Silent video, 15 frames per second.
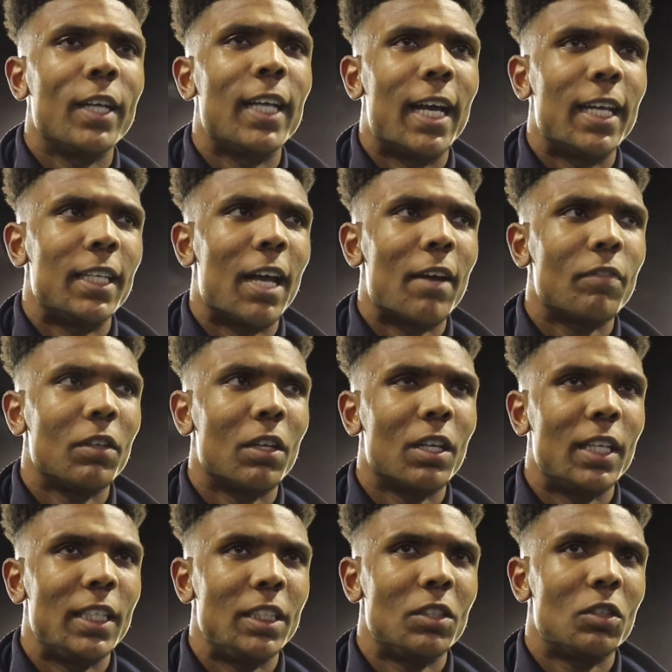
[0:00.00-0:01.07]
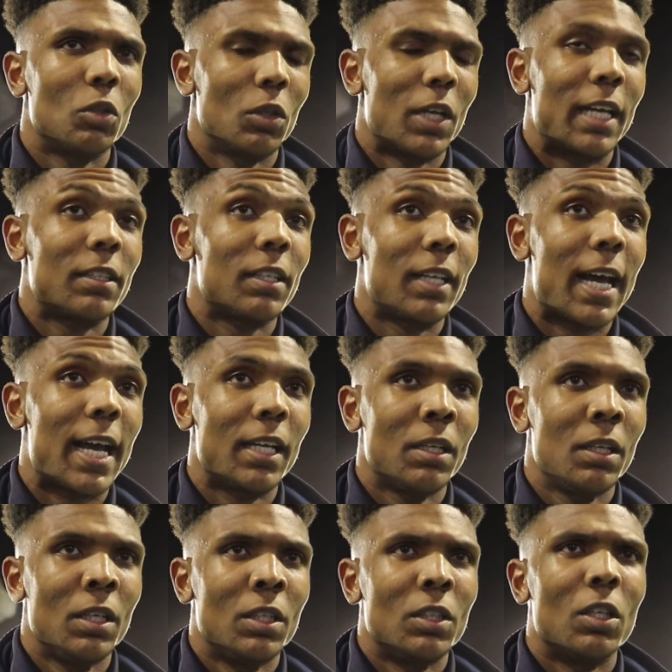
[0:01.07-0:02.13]
Oh yeah, definitely. You saw that today.
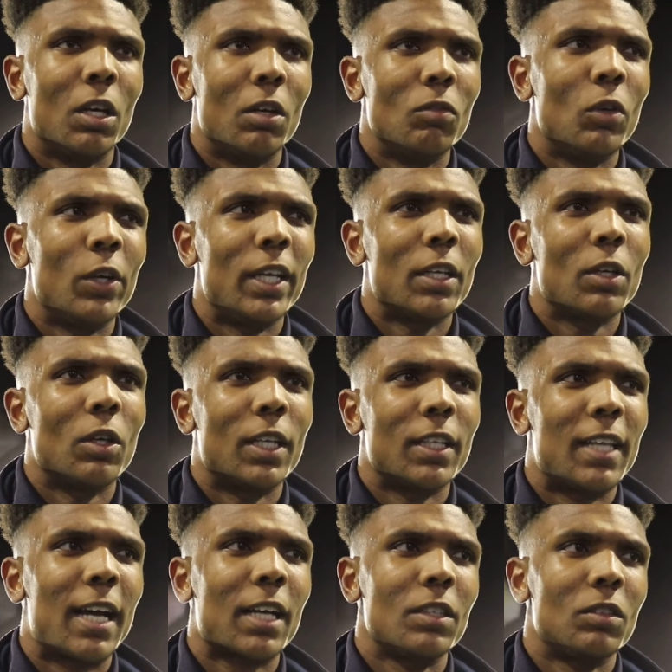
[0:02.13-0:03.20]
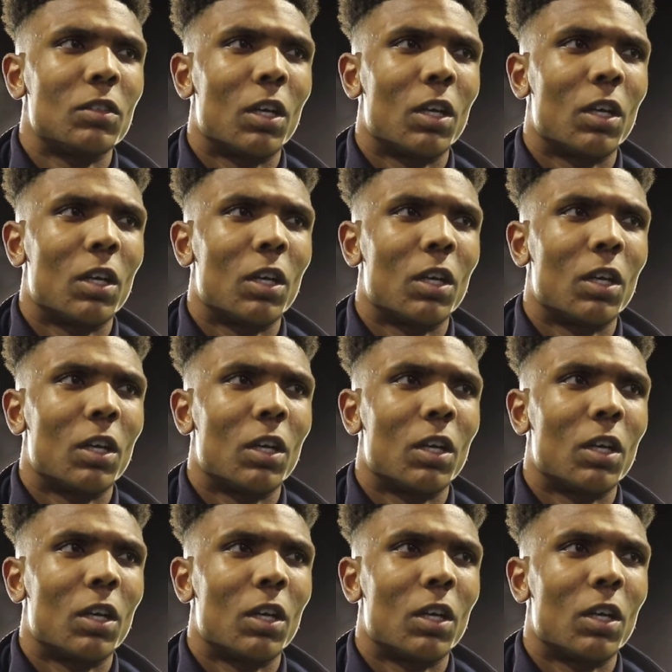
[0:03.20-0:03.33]
They're a really good attacking